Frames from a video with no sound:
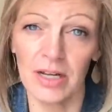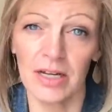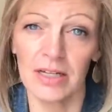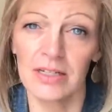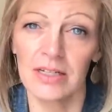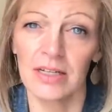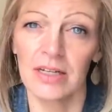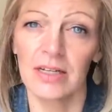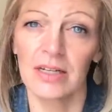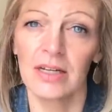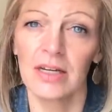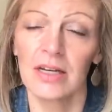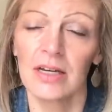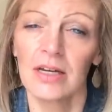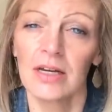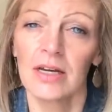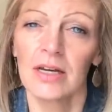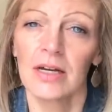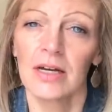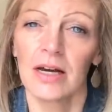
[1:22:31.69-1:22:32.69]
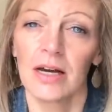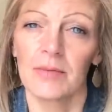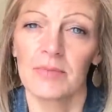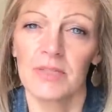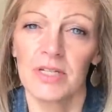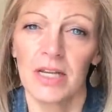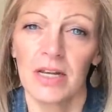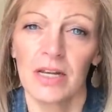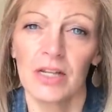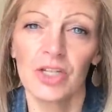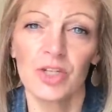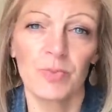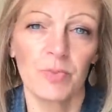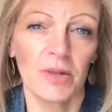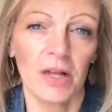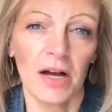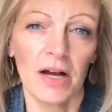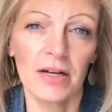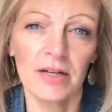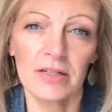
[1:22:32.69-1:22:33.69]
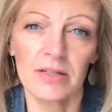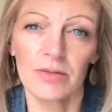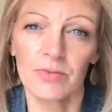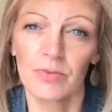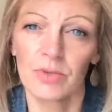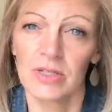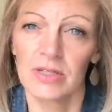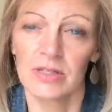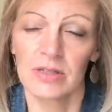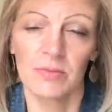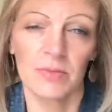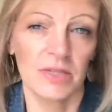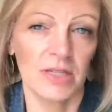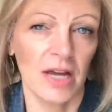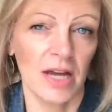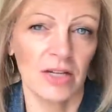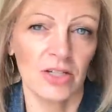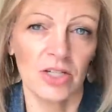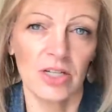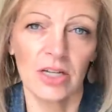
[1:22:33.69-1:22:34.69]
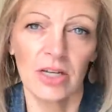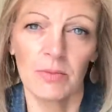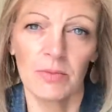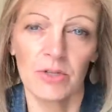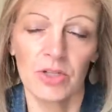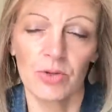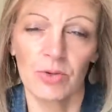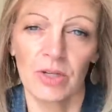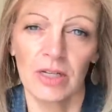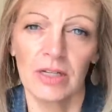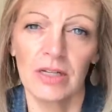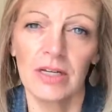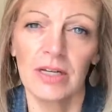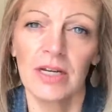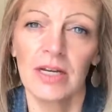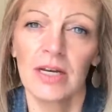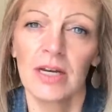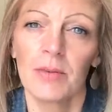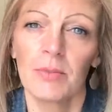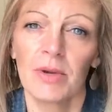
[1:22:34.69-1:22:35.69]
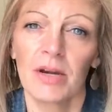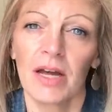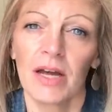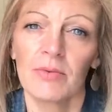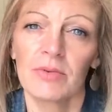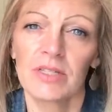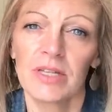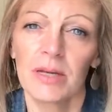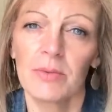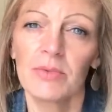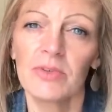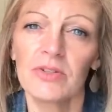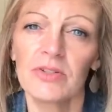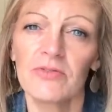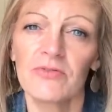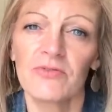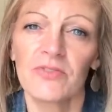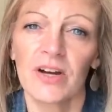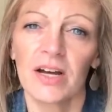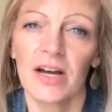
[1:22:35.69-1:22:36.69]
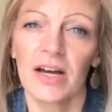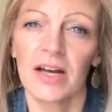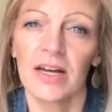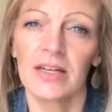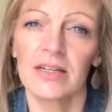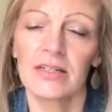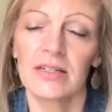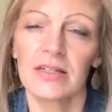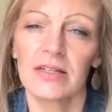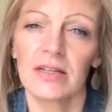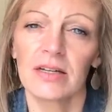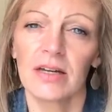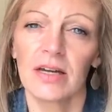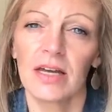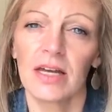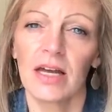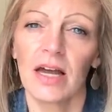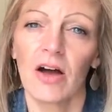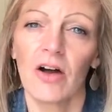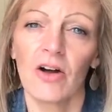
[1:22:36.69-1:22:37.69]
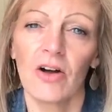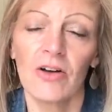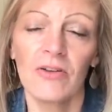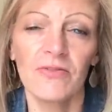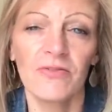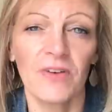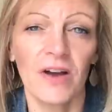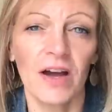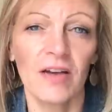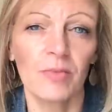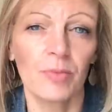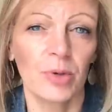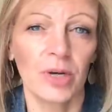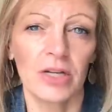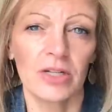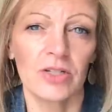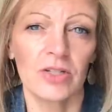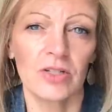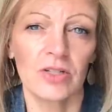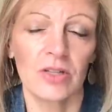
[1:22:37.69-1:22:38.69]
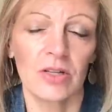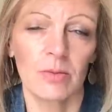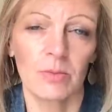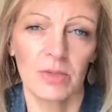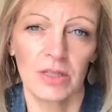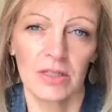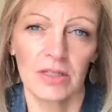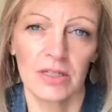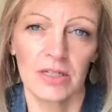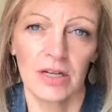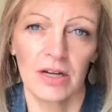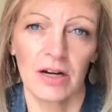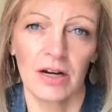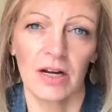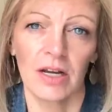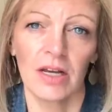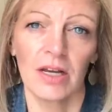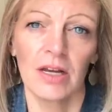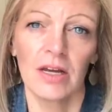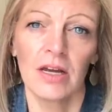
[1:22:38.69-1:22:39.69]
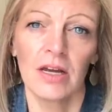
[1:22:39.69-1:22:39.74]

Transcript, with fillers: I did 10-inch um, blocks with some sashing in between, but I was able to find all five branches of the military